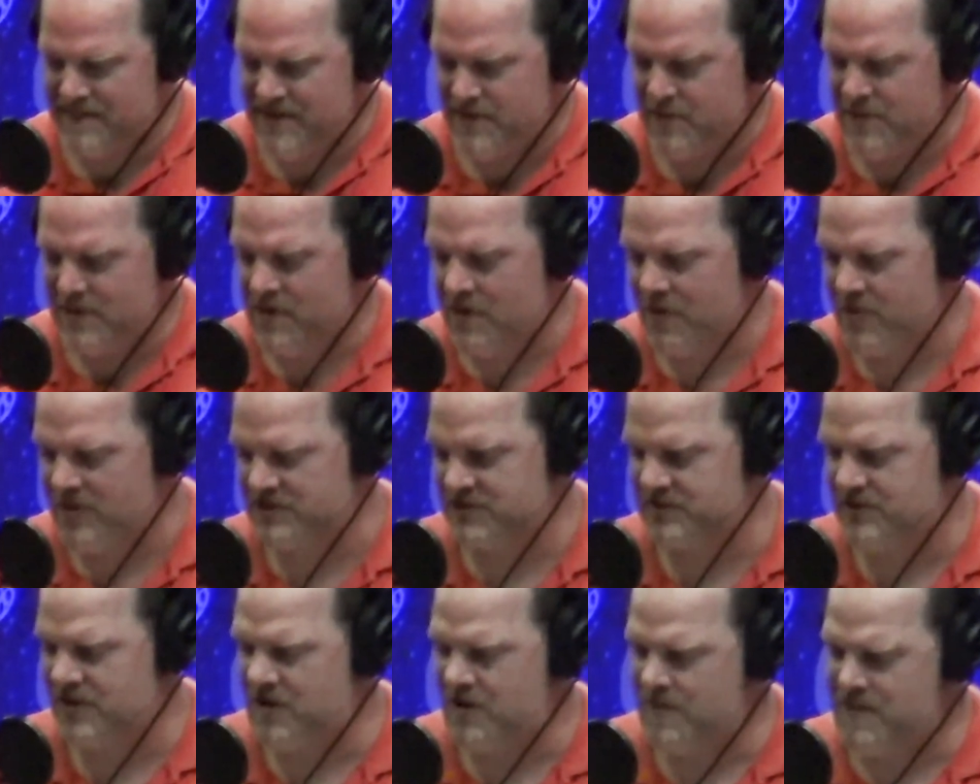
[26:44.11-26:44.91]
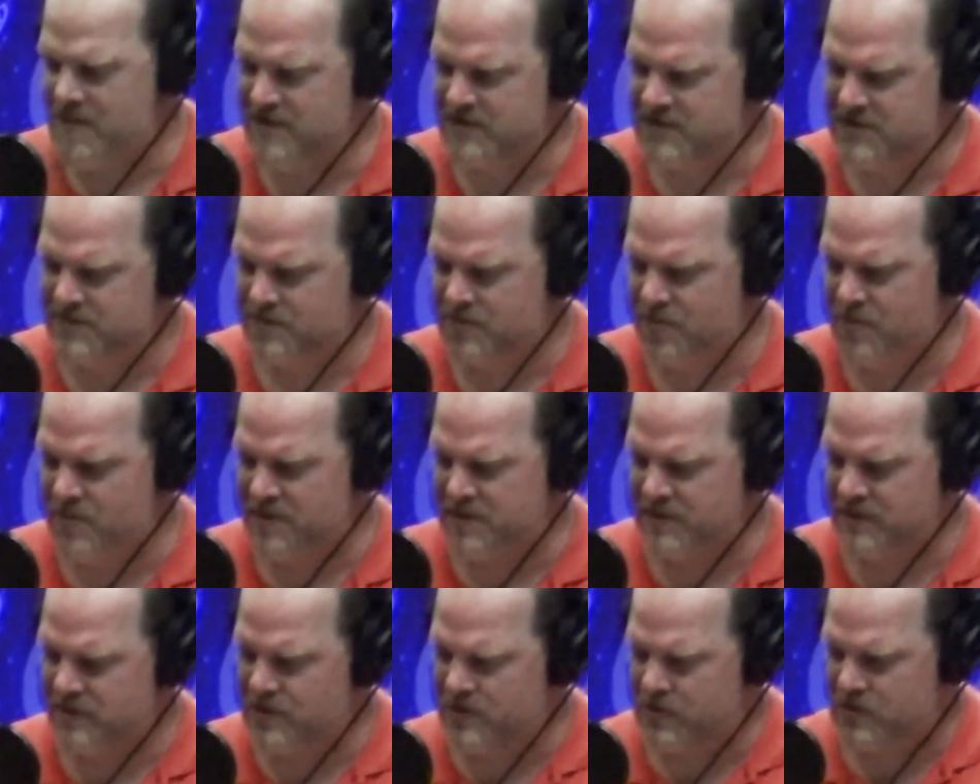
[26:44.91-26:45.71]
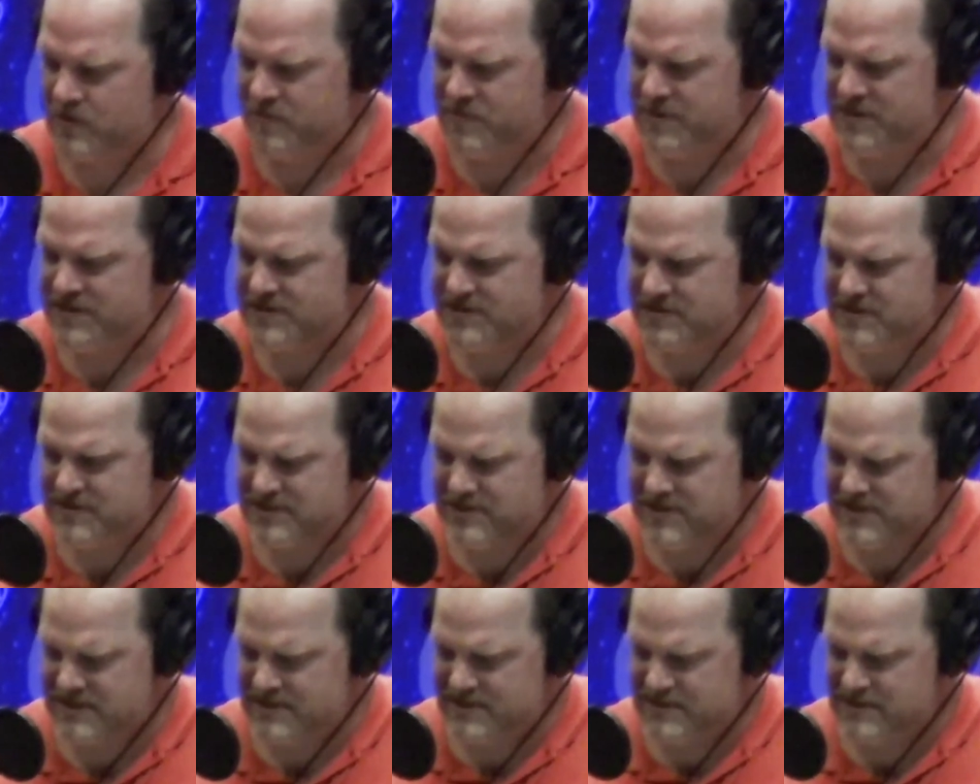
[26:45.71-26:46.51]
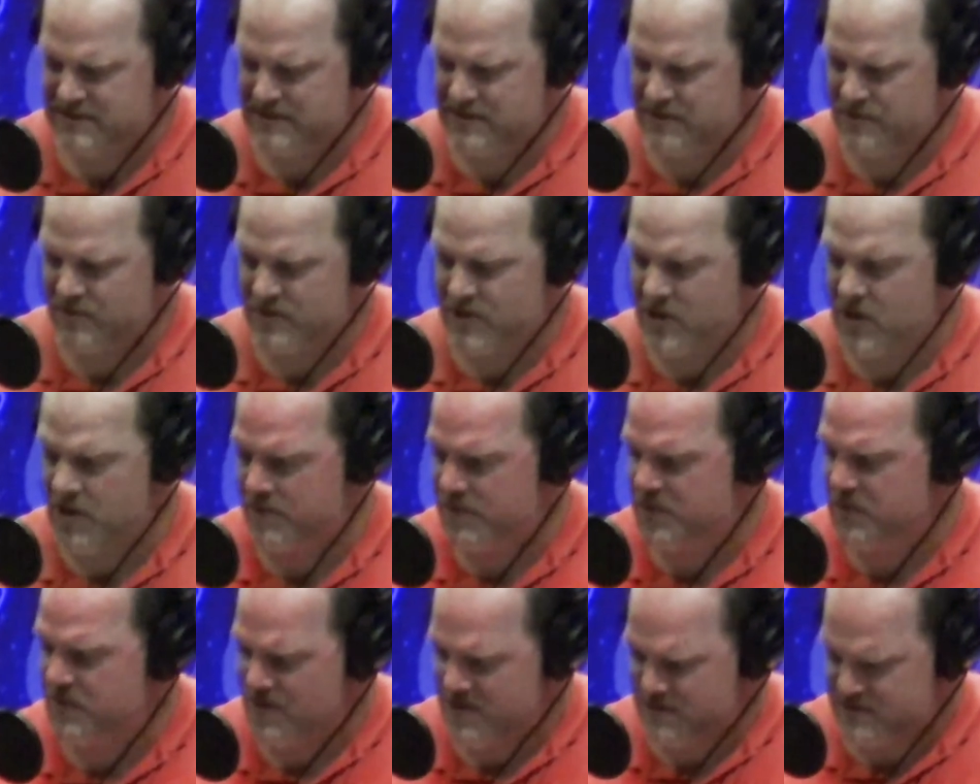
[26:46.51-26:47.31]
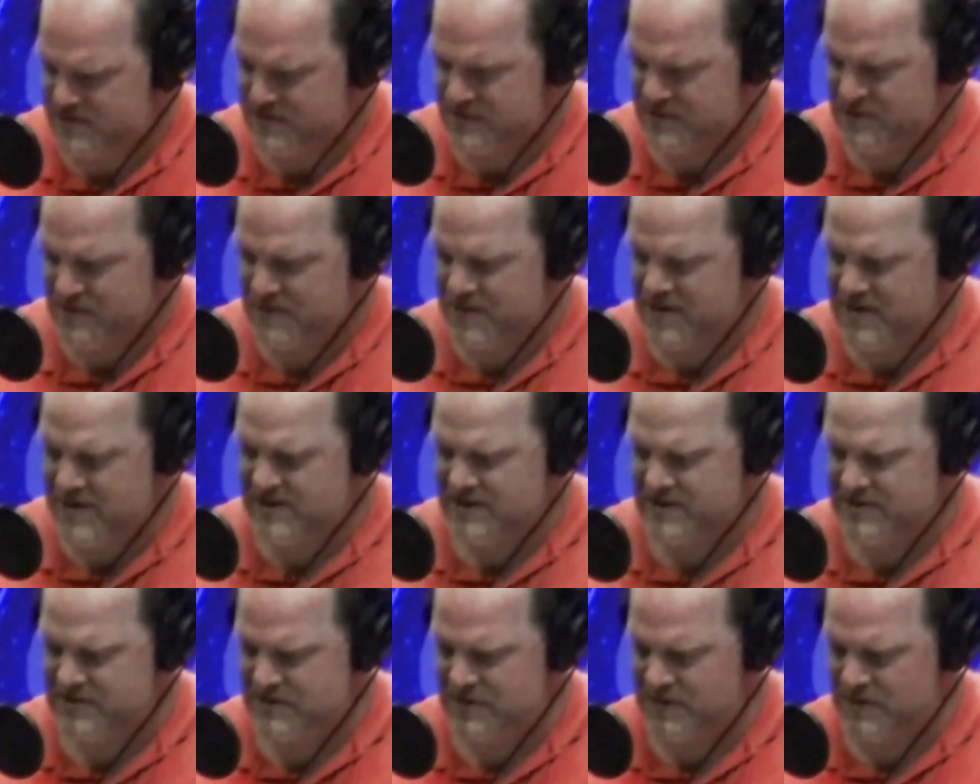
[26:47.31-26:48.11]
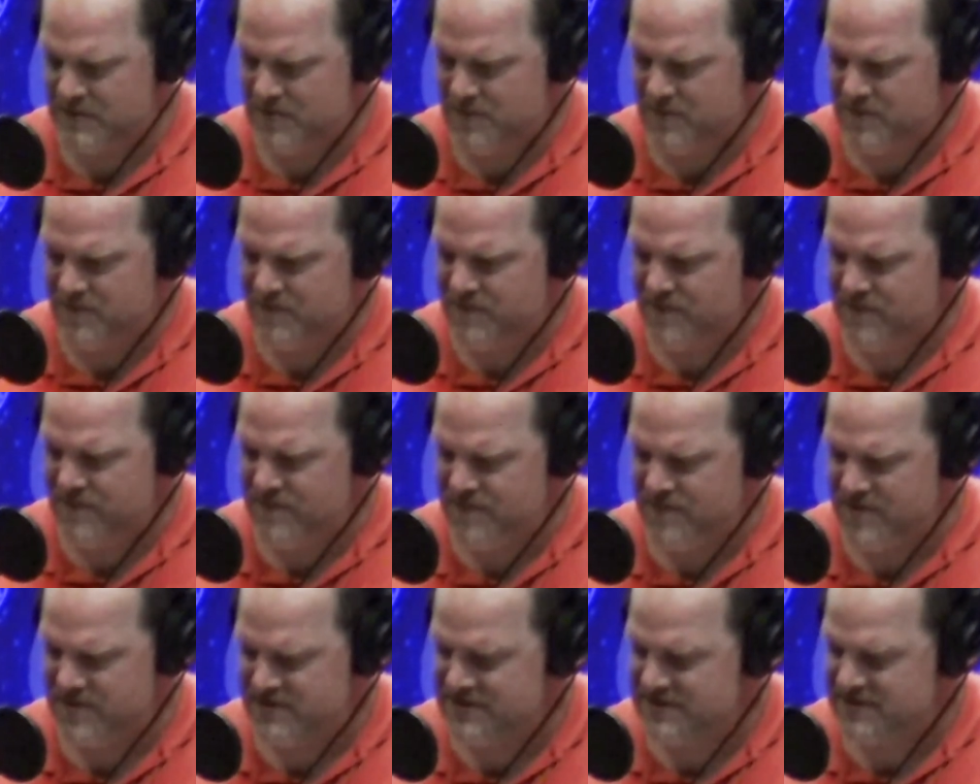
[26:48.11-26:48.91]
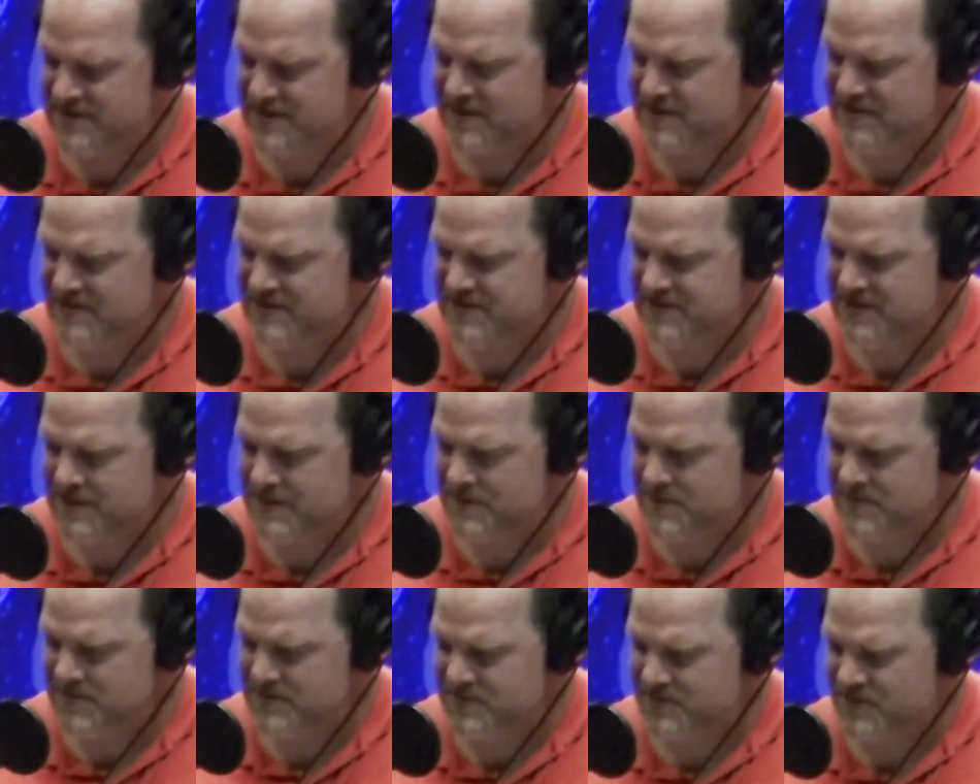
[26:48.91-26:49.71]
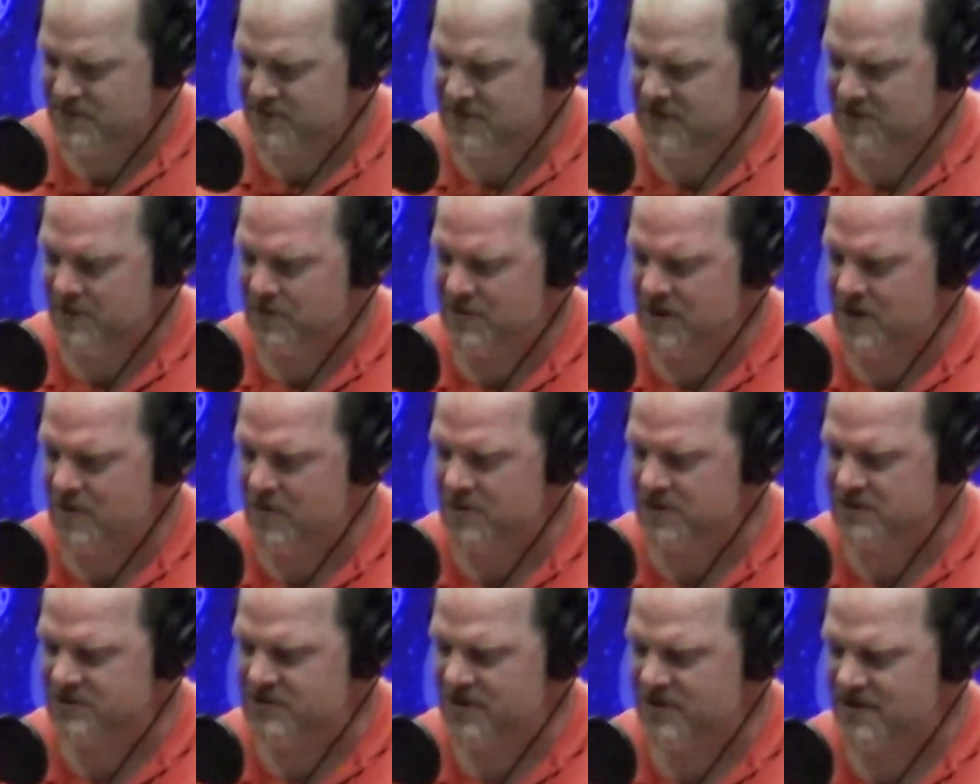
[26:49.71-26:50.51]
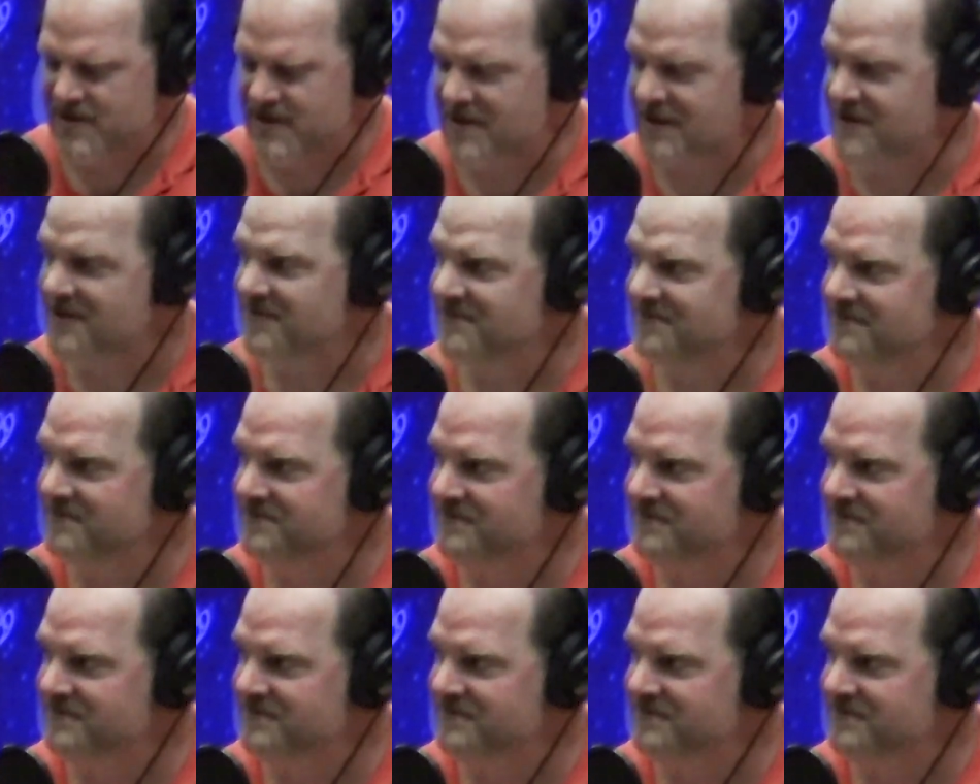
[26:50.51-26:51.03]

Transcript: Inwood Artworks is all about supporting local businesses, and we hope you are too. So this is Aaron Sims for Inwood Artworks On Air.